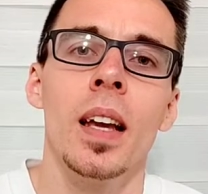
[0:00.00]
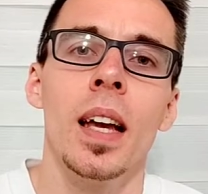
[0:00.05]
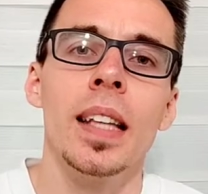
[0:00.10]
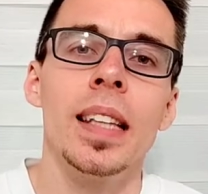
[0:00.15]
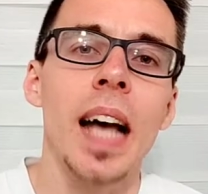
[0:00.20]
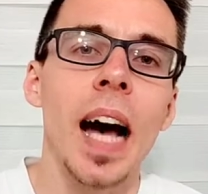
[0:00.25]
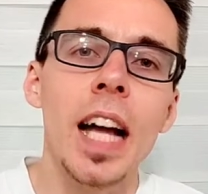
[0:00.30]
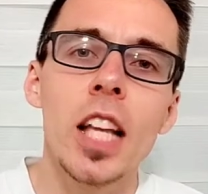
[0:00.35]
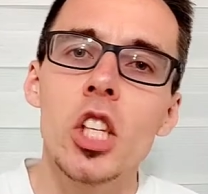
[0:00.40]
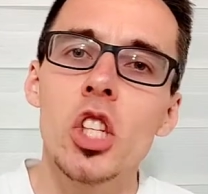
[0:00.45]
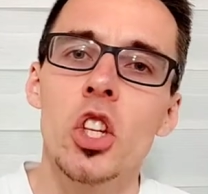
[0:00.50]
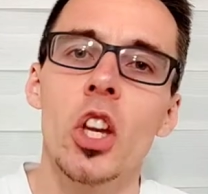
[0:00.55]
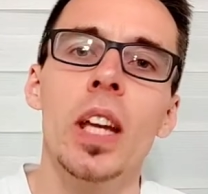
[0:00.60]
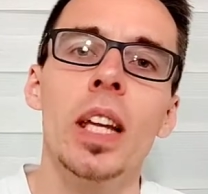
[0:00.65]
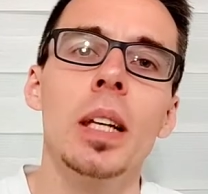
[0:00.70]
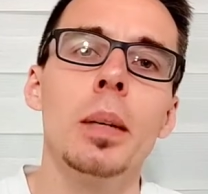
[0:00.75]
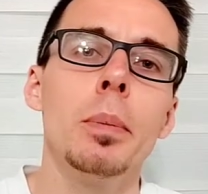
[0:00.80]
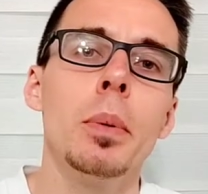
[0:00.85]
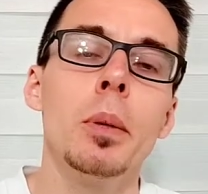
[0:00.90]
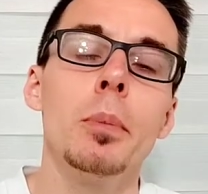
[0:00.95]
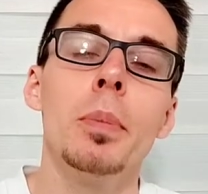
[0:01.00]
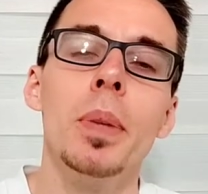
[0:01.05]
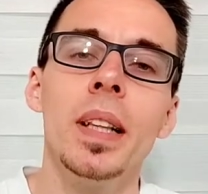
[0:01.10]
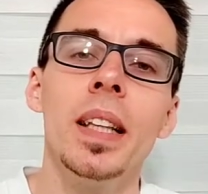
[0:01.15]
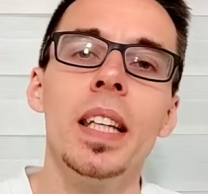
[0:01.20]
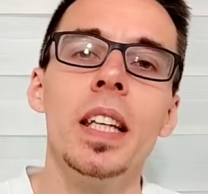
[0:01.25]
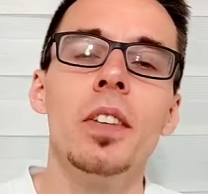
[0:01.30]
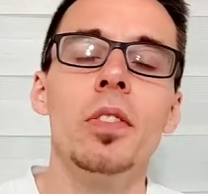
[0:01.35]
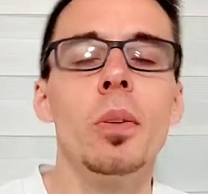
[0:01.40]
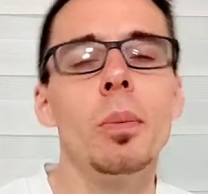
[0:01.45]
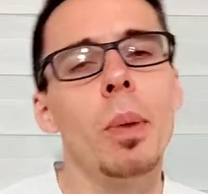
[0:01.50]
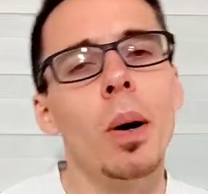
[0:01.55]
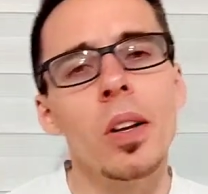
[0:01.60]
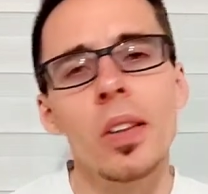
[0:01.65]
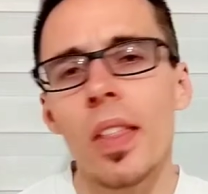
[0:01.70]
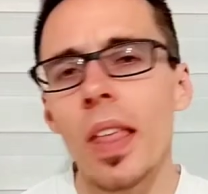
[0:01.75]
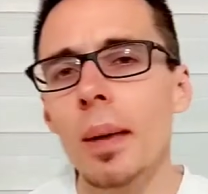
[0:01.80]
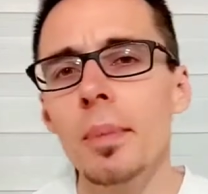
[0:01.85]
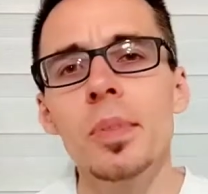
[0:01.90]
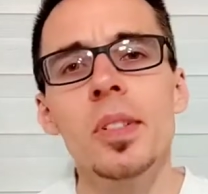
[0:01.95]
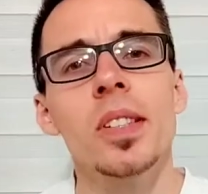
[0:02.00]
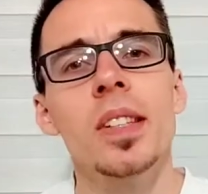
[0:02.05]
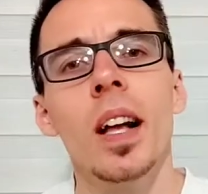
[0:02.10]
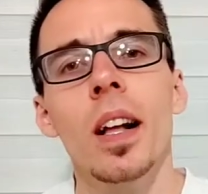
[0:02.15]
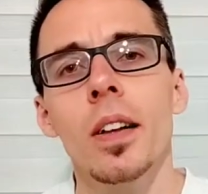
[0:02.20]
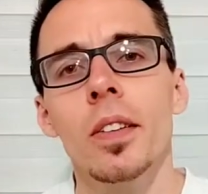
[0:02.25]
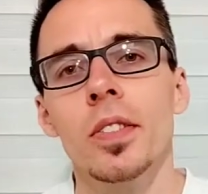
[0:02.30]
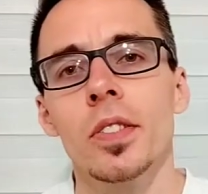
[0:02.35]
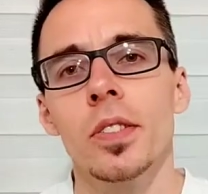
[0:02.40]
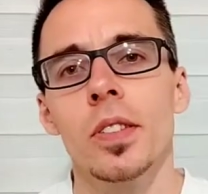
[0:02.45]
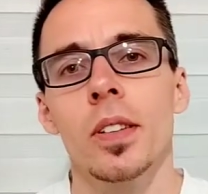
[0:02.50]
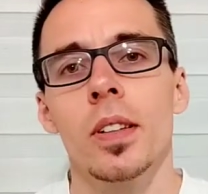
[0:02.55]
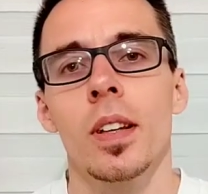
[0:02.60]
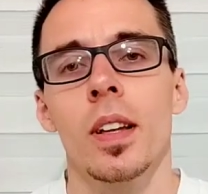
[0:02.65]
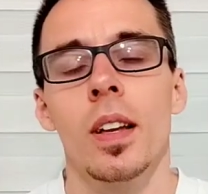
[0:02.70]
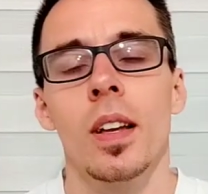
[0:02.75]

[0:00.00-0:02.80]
an unshakable belief about themselves